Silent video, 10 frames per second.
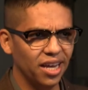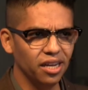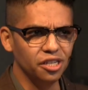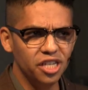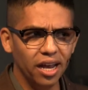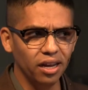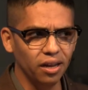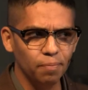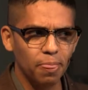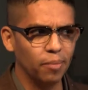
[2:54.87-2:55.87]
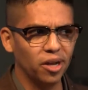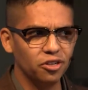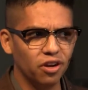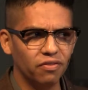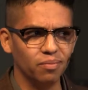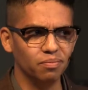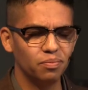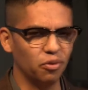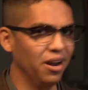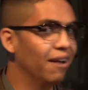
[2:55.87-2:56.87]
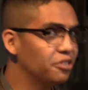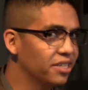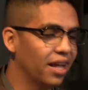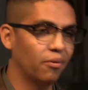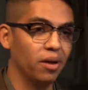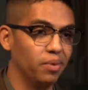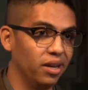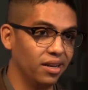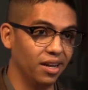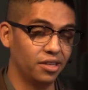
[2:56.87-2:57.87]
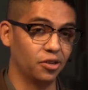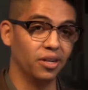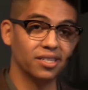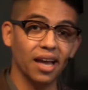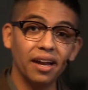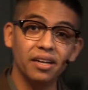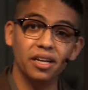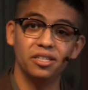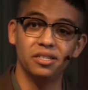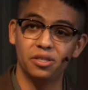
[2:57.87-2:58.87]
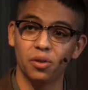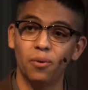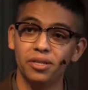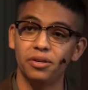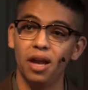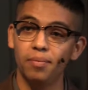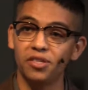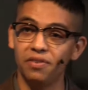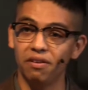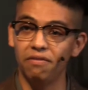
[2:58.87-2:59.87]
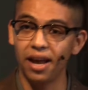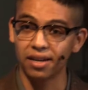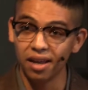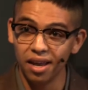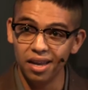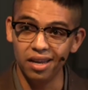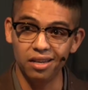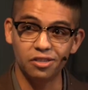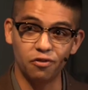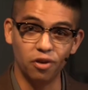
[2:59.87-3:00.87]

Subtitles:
Yenicheri. I'm not sure if I'm pronouncing that right, but it is. So it's not indigenous to the Western Hemisphere. In fact, it is